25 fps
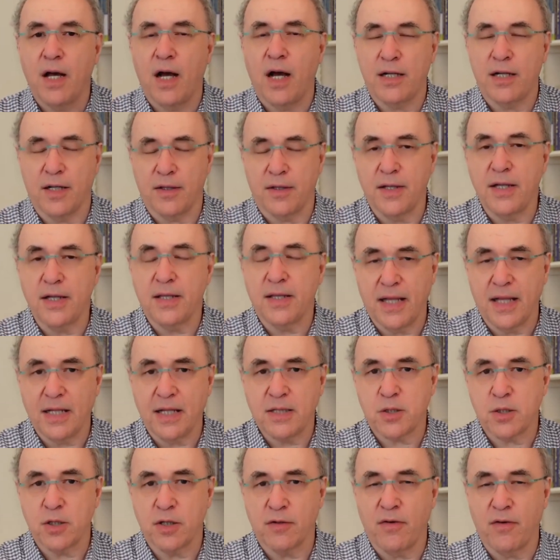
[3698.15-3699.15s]
And I think
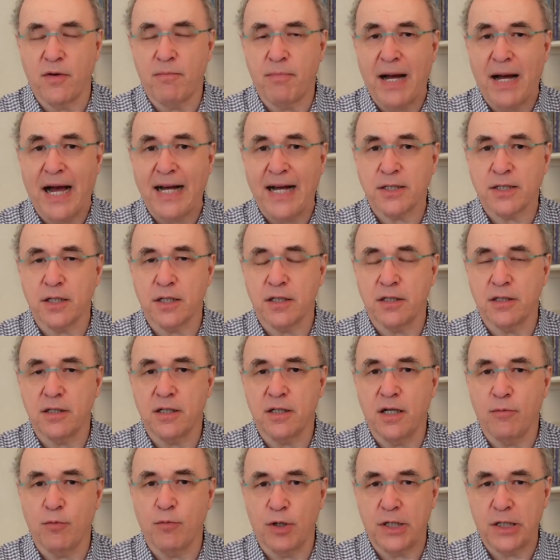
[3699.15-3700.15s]
that's sort of a
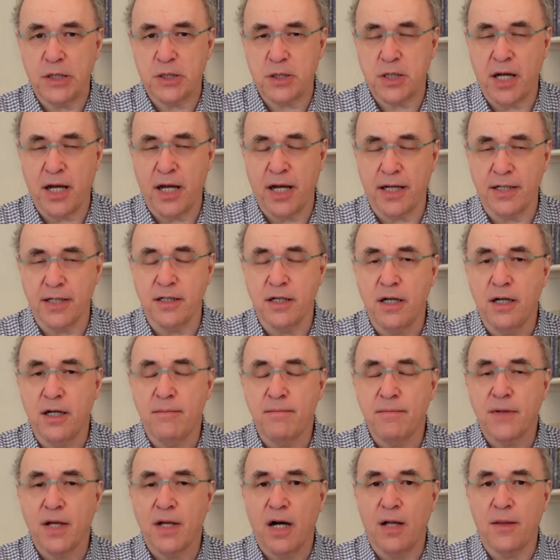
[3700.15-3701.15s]
pattern in what he said.
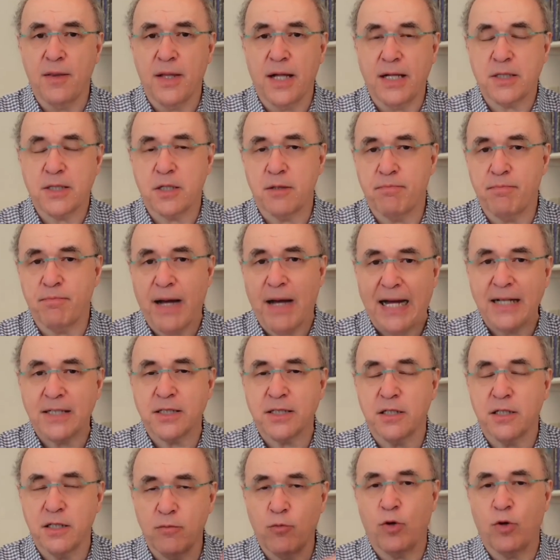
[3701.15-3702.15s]
And that's a
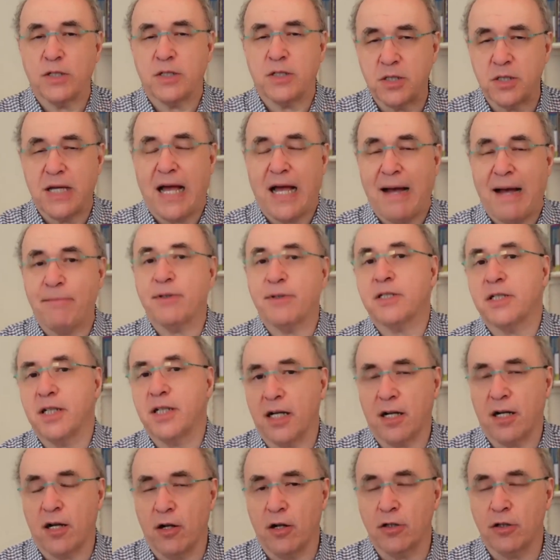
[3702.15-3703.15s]
pattern in what has happened
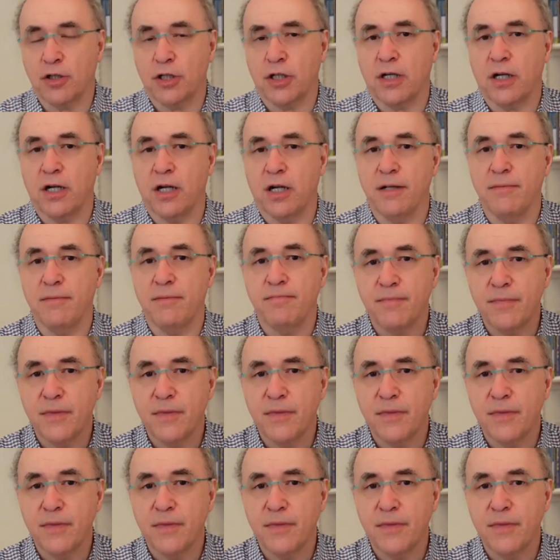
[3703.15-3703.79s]
technologically.